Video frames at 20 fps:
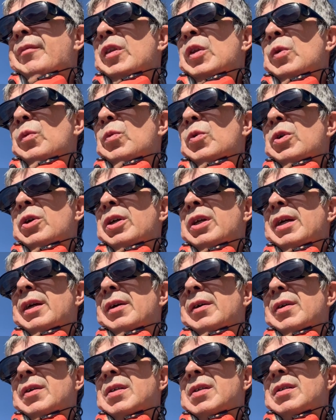What
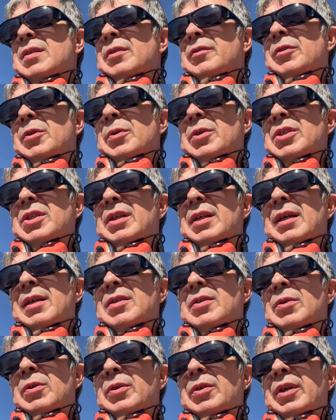else? Of course, it
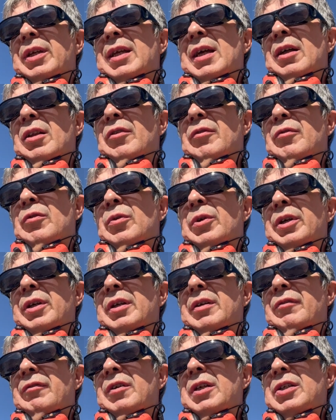has all the
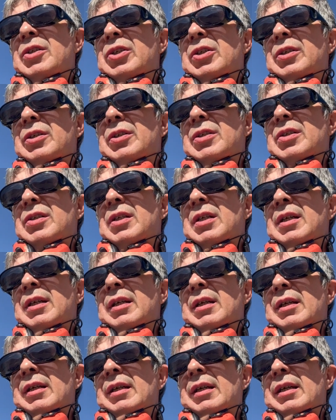California features.
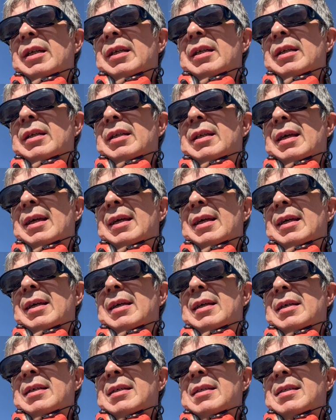It
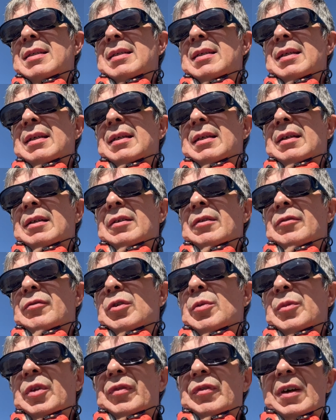has,
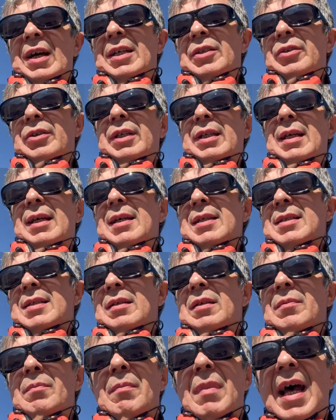from the factory, it has
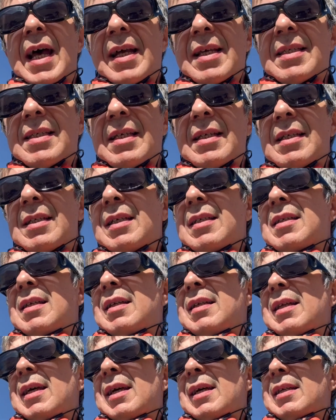a magazine
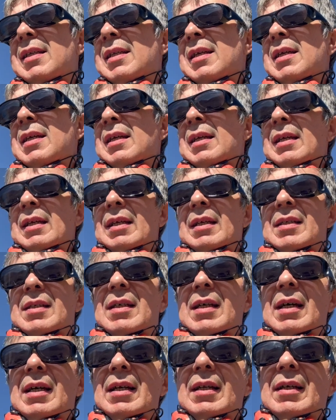disconnect. It's
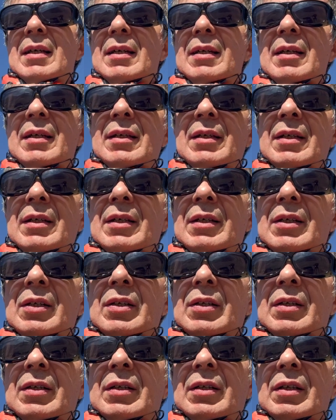got a
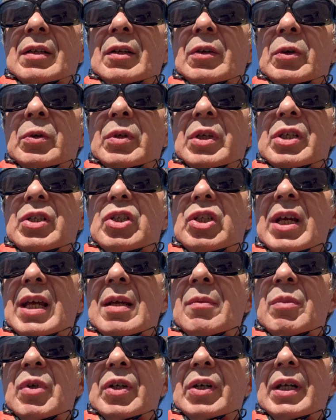loaded
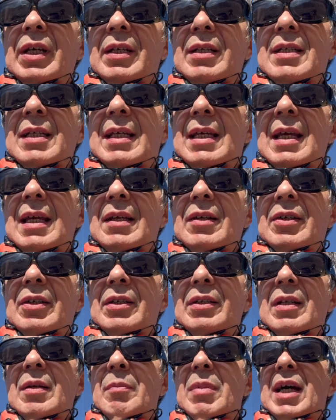chamber indicator
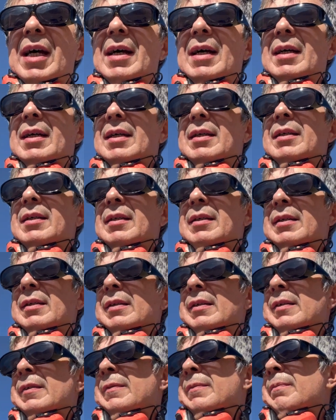in the back.
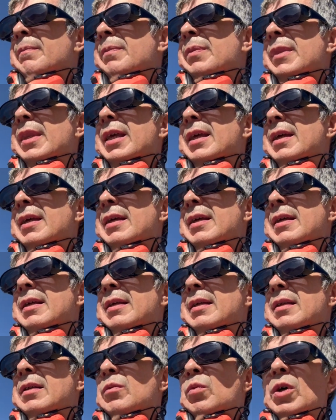
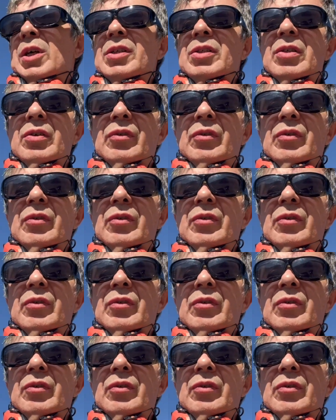And once you